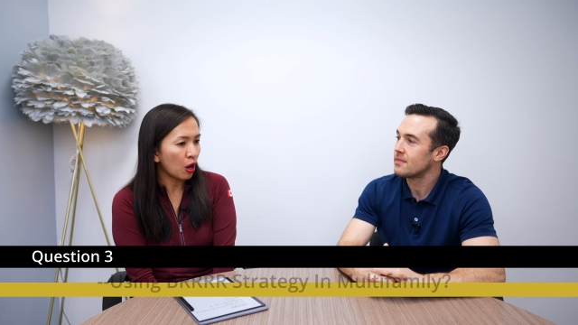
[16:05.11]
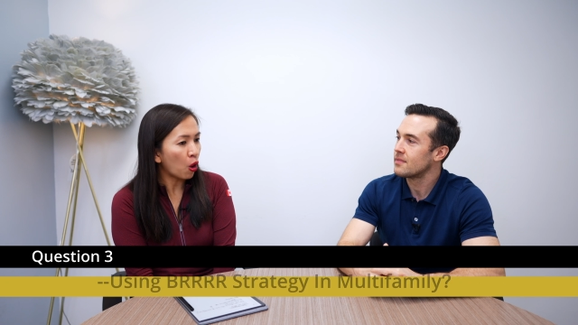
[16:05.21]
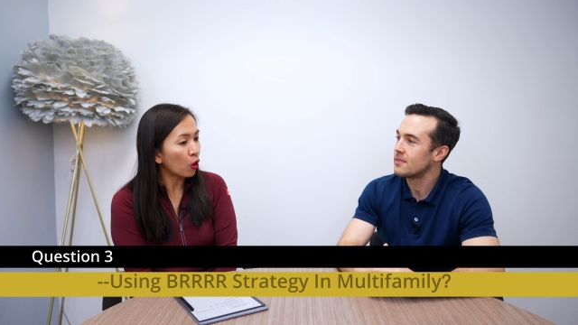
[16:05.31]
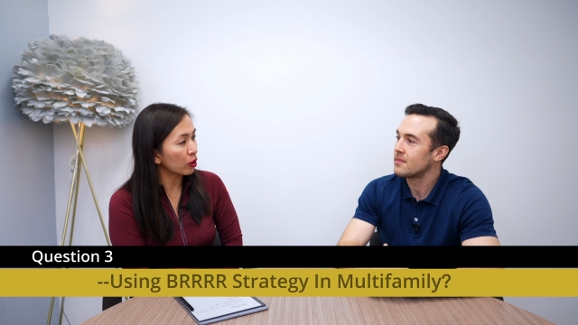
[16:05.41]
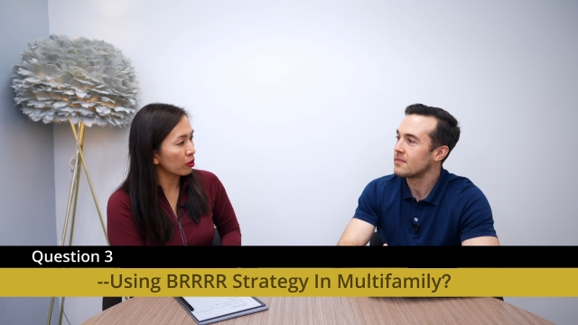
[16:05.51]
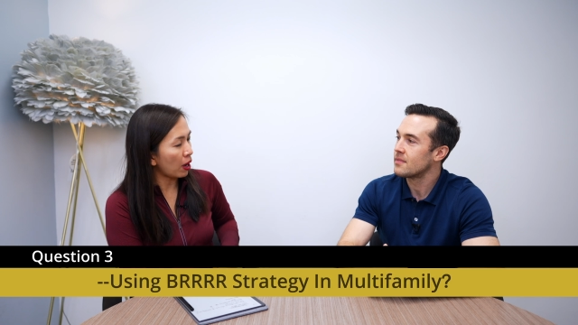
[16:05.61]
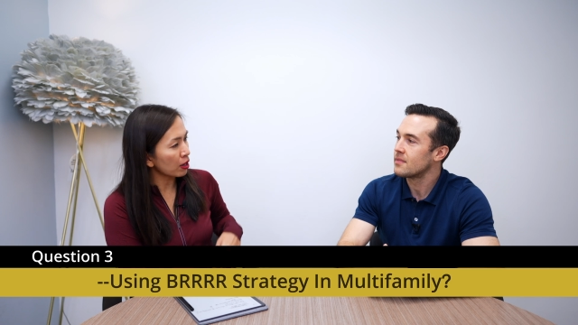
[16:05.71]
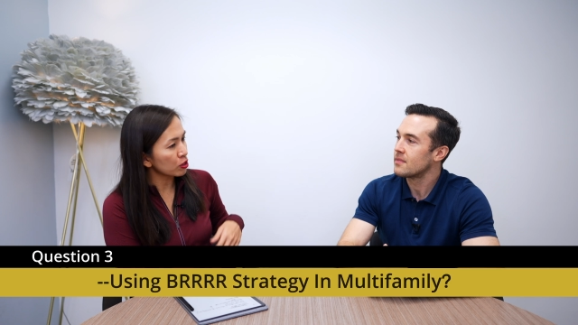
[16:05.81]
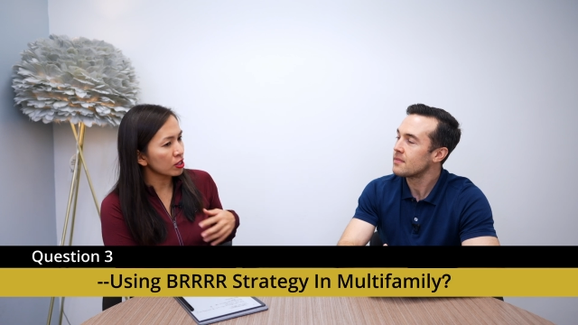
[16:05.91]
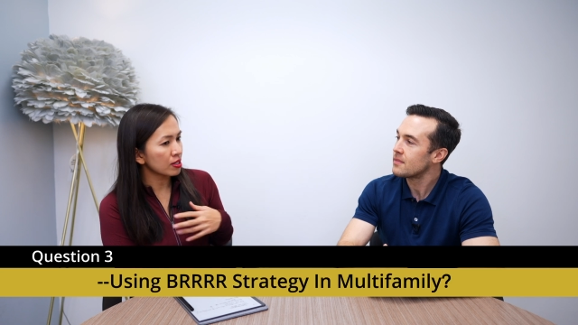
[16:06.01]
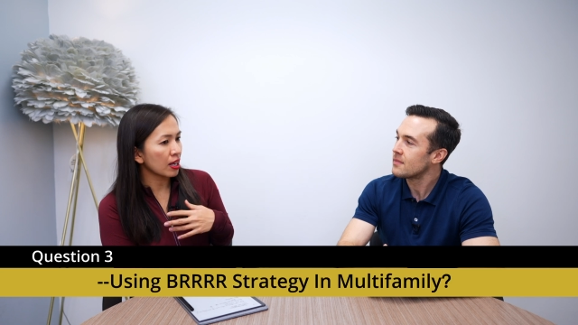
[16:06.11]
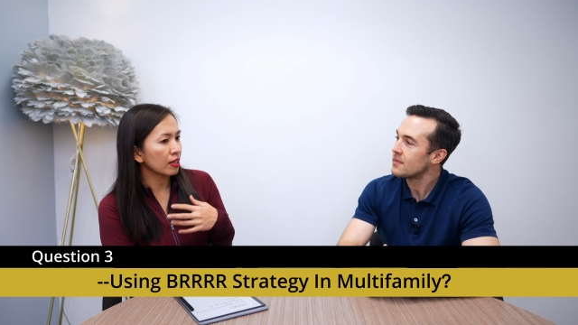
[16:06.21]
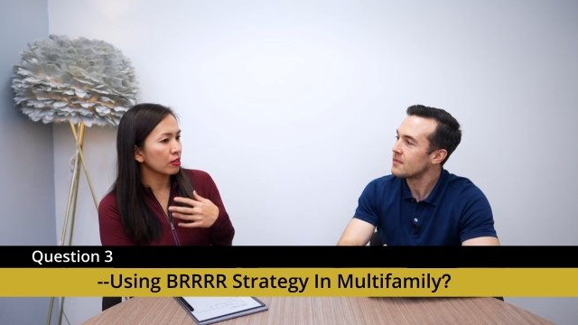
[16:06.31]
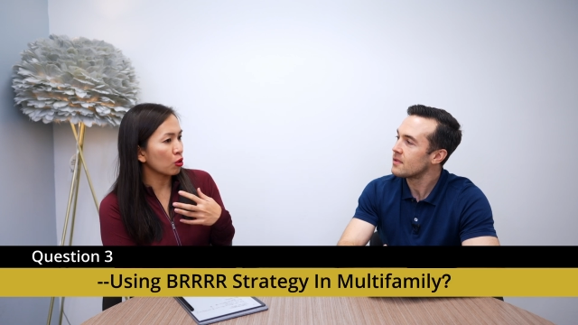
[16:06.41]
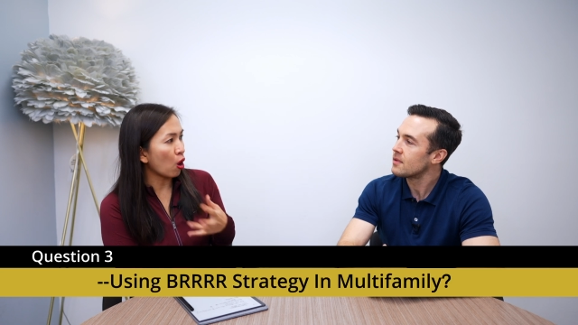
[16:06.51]
Speaker 1: or I should say
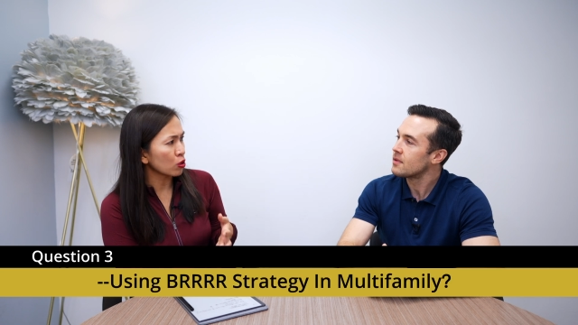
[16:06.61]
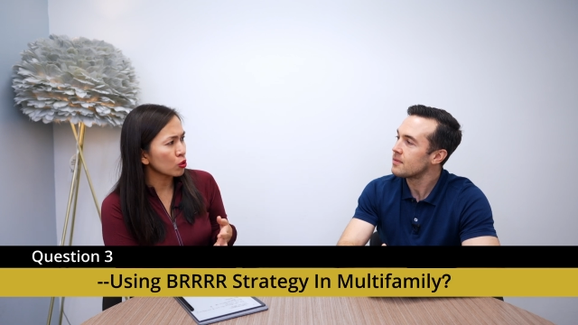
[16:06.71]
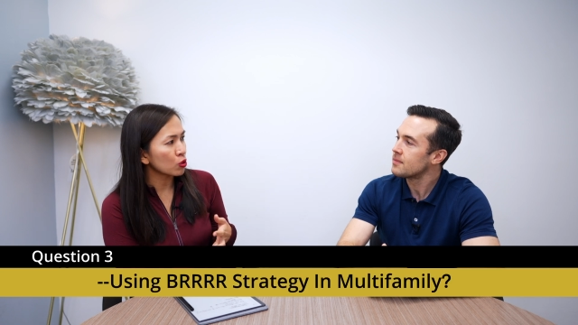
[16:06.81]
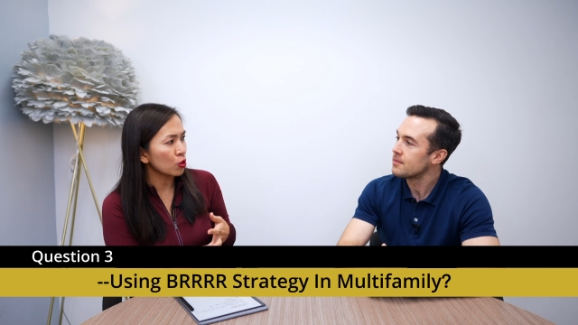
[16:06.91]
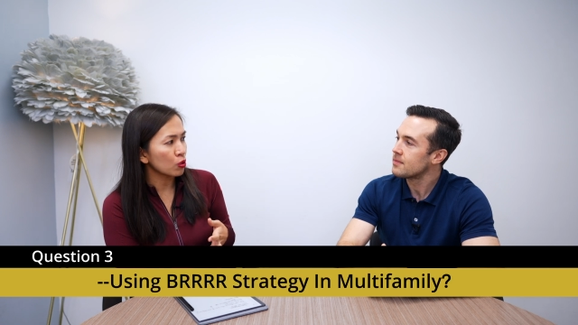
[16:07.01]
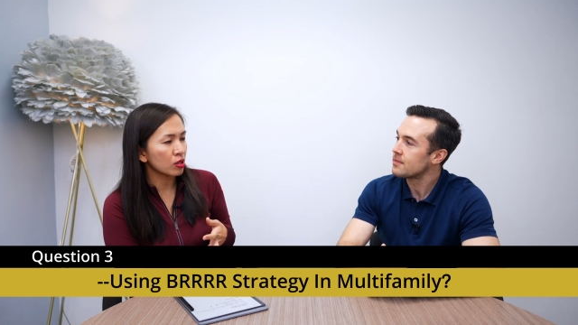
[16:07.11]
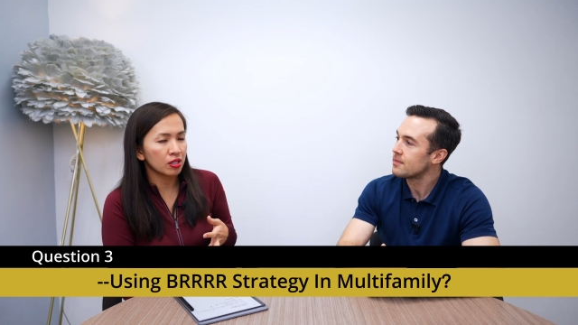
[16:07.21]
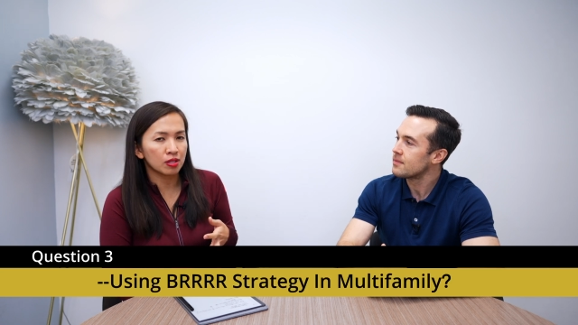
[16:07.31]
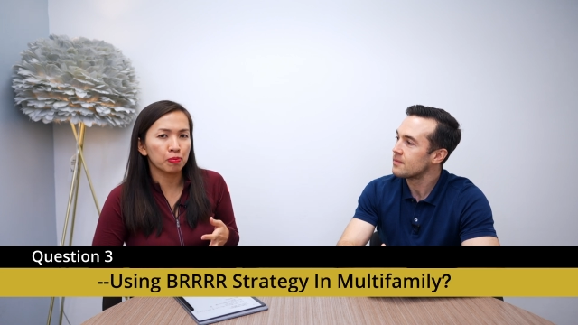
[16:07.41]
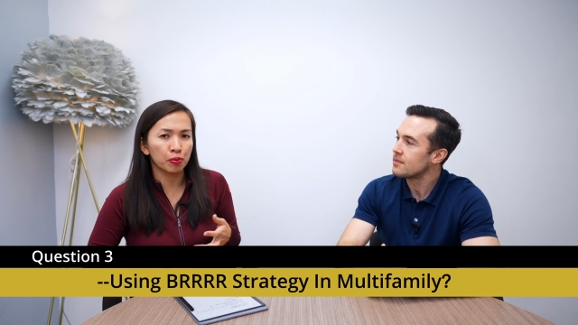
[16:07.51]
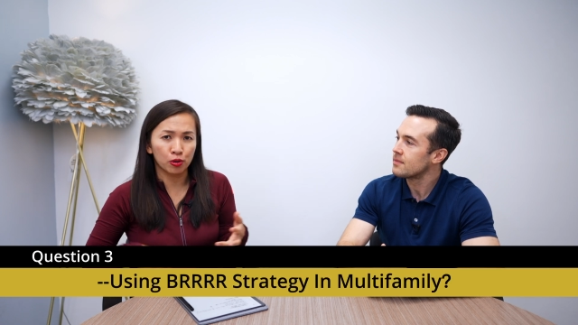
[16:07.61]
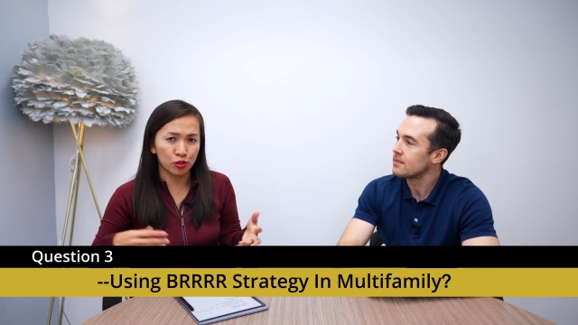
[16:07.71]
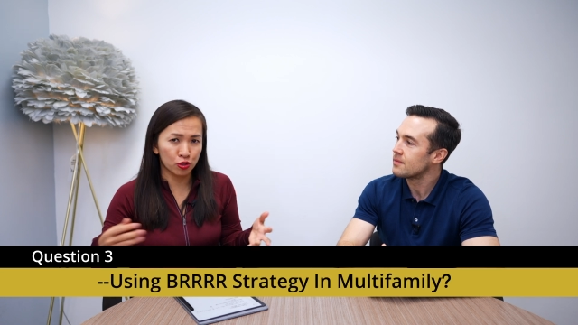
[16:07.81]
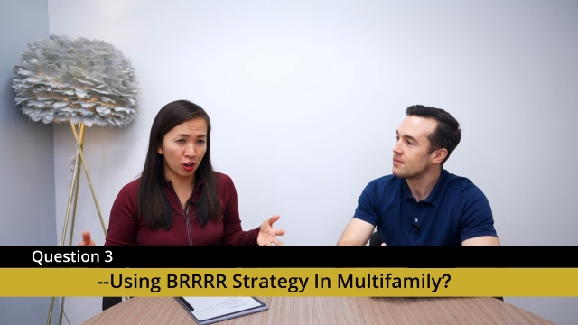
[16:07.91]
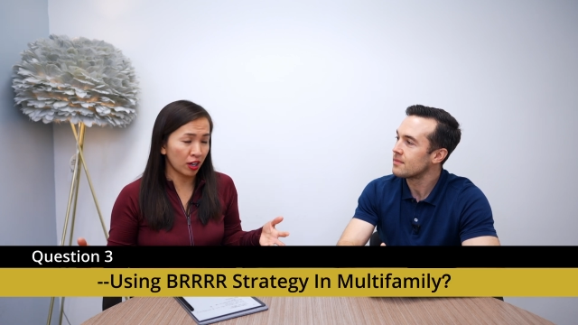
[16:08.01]
you also use this BRRRR
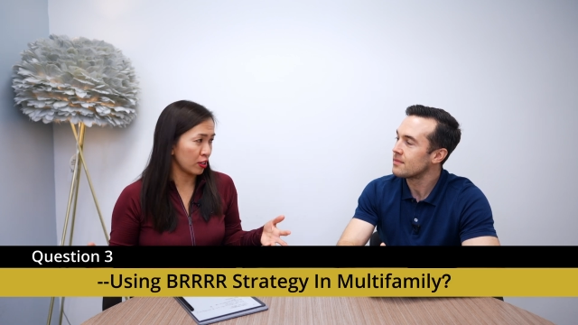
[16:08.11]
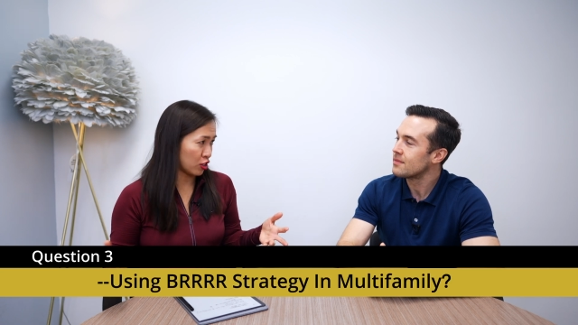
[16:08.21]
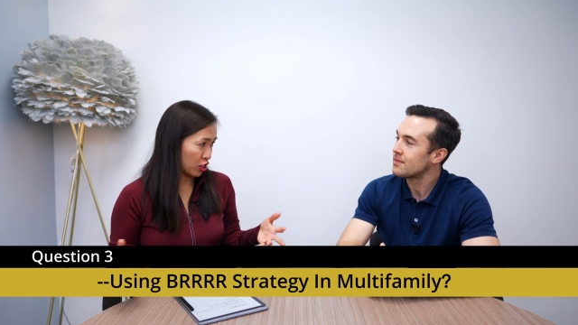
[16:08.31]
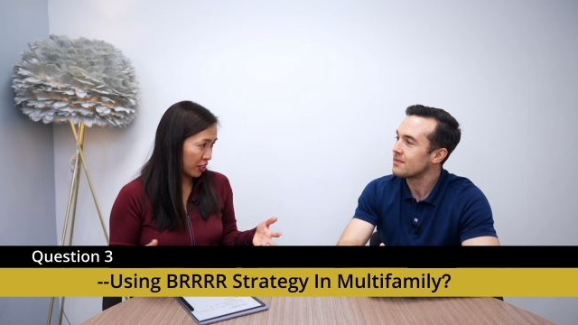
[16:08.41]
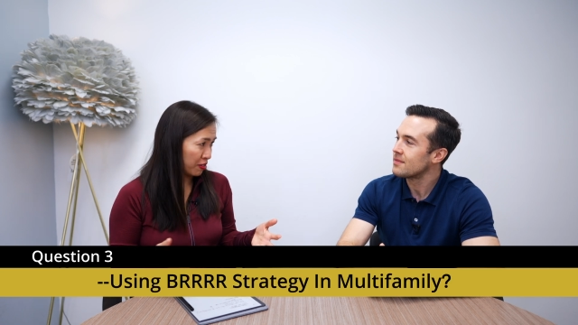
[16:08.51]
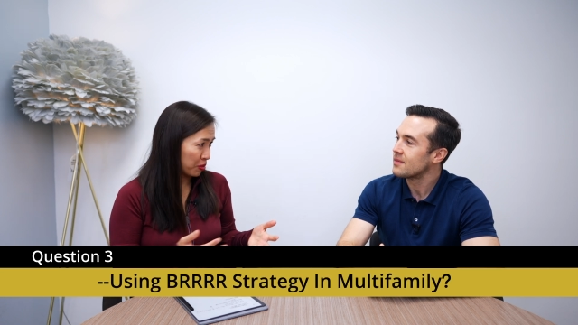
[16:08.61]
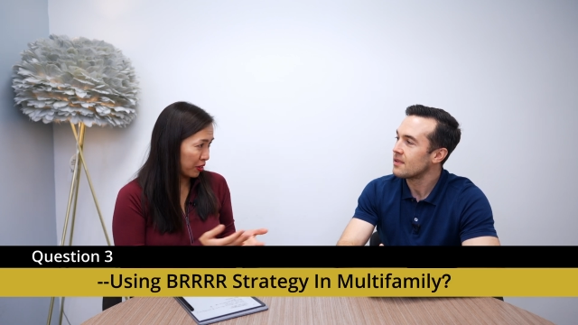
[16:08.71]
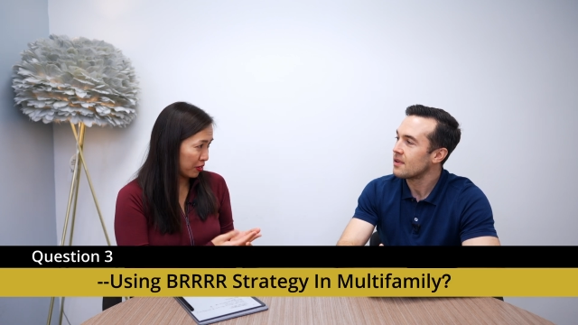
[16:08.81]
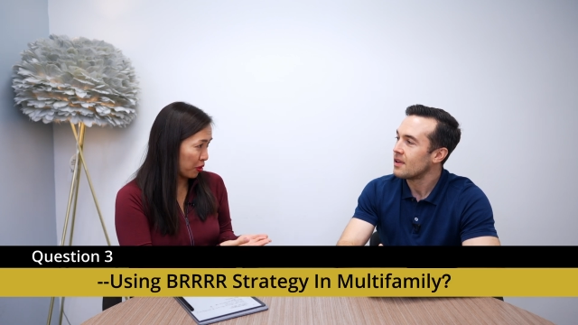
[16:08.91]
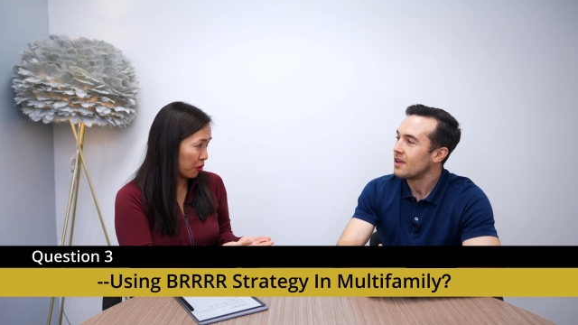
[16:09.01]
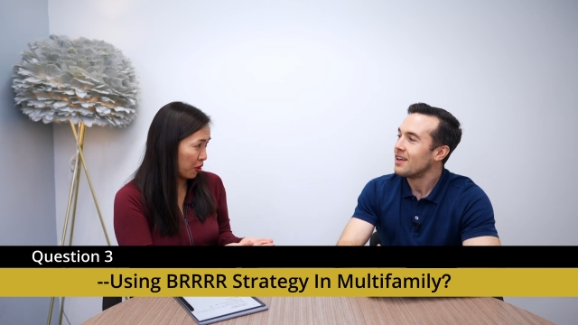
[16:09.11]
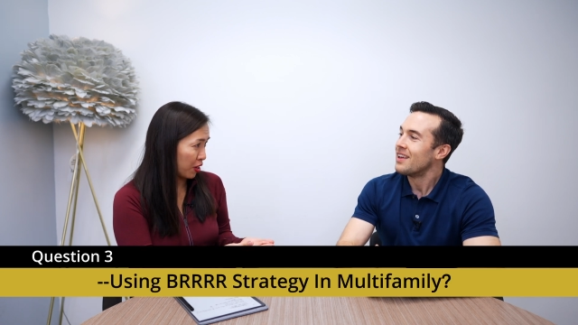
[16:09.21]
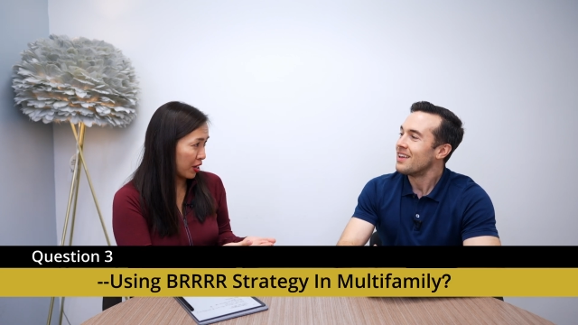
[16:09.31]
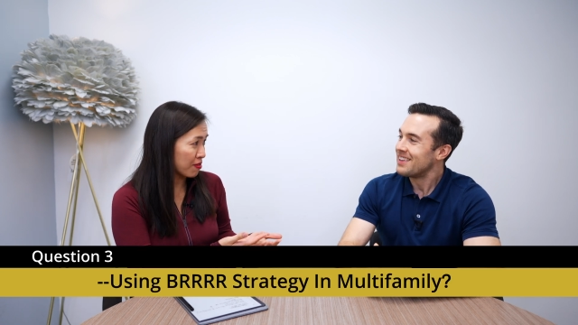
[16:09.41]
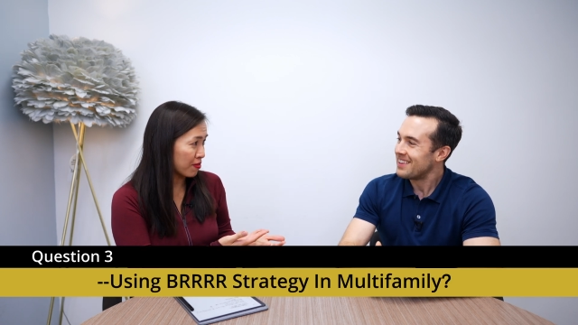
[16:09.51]
strategy with
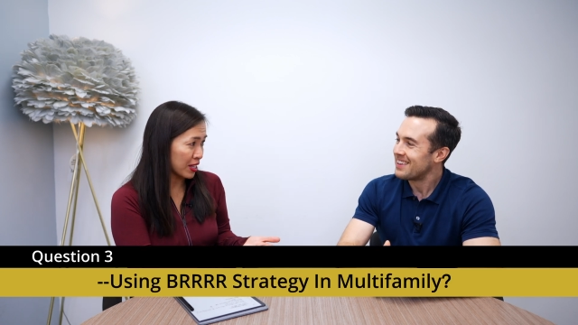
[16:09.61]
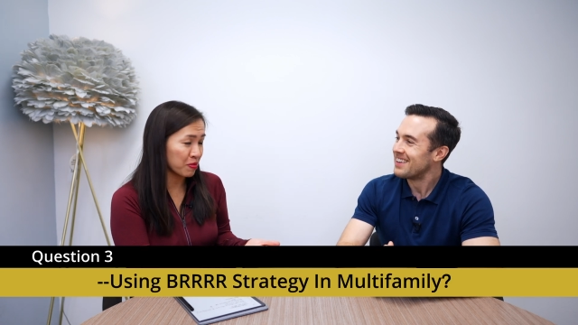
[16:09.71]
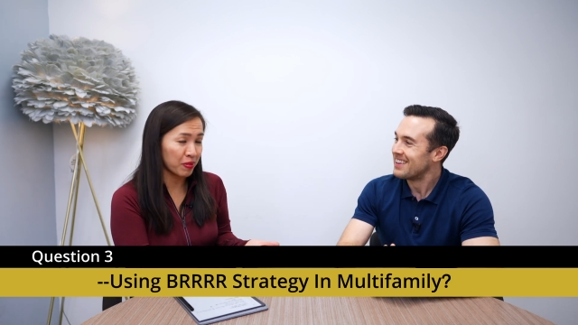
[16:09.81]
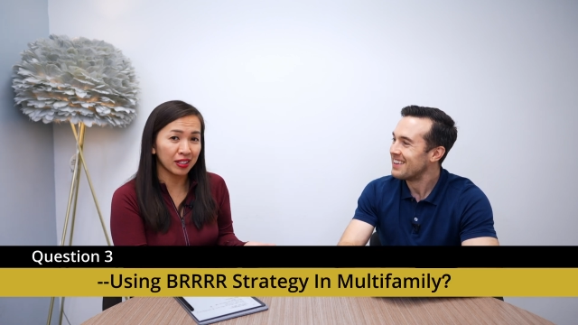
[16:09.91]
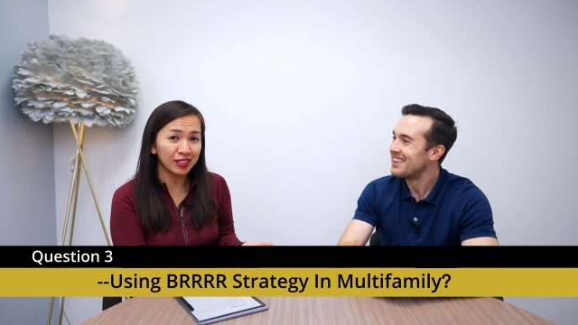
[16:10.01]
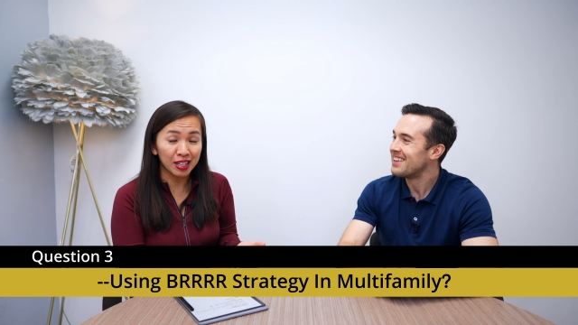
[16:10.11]
your investment.